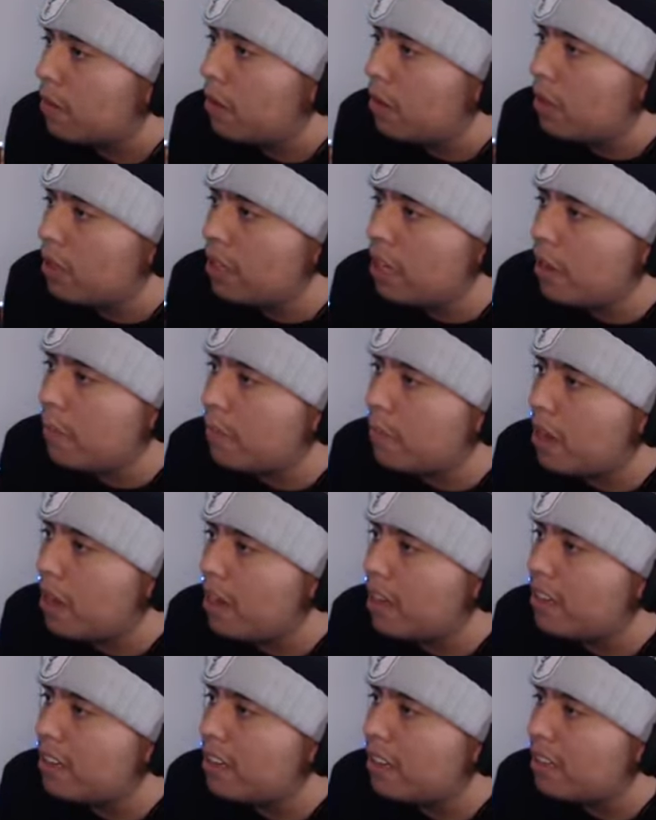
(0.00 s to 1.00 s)
Yep,
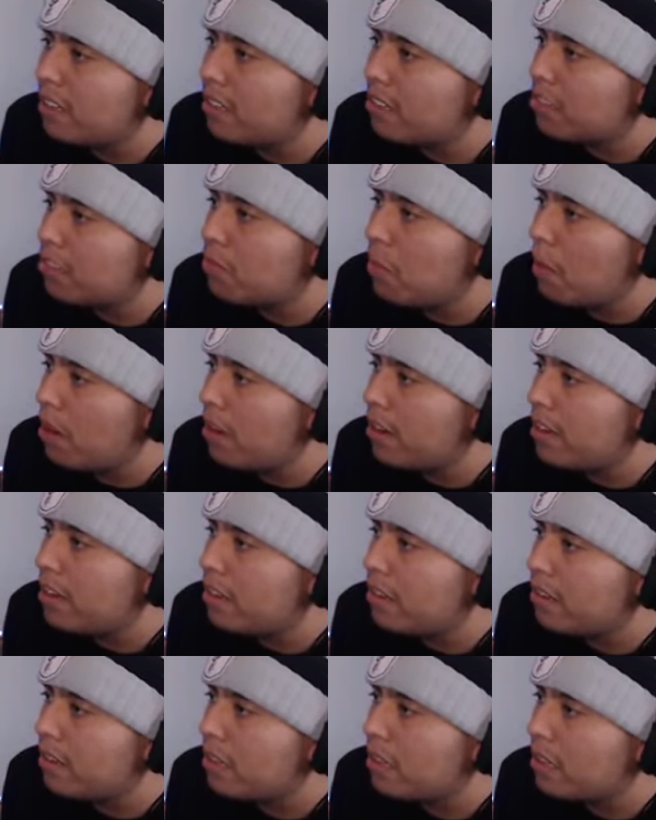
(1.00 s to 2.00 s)
got it. Smart
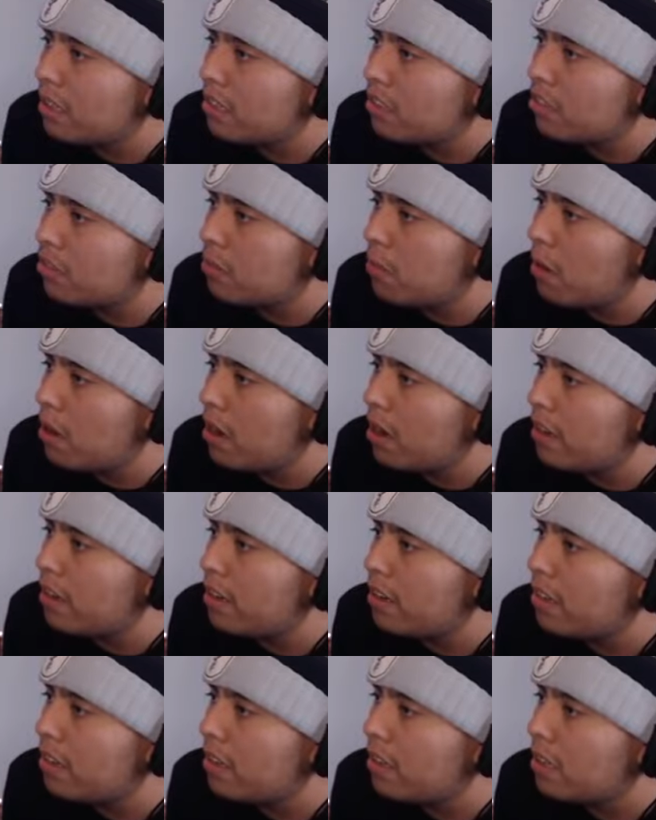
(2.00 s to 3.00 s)
idea. Smart
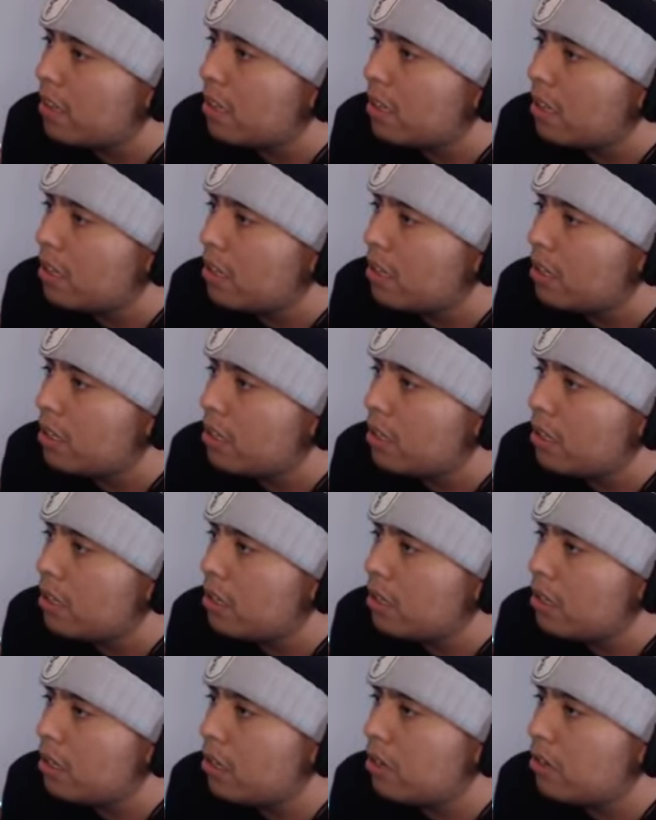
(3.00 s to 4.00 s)
idea.
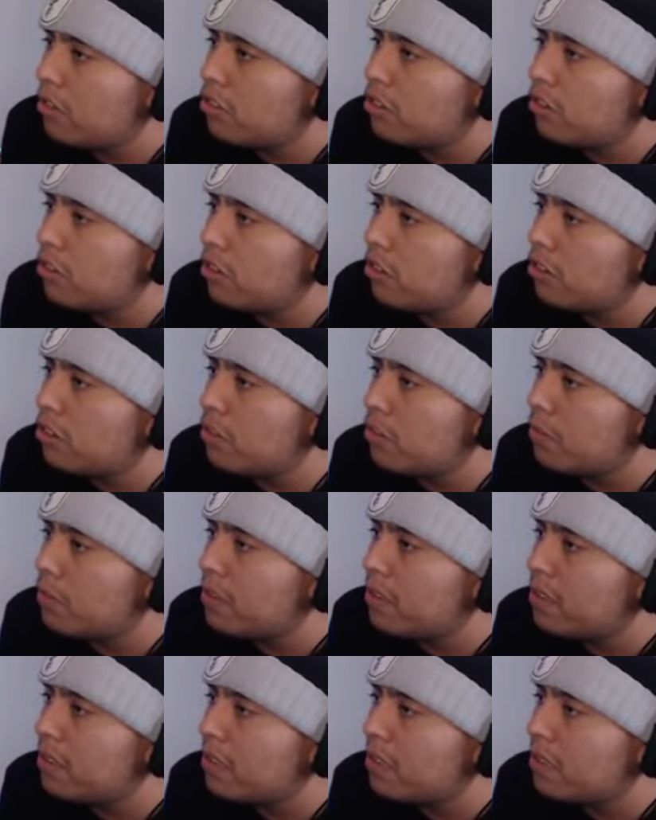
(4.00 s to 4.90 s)
You're just, you're stupid.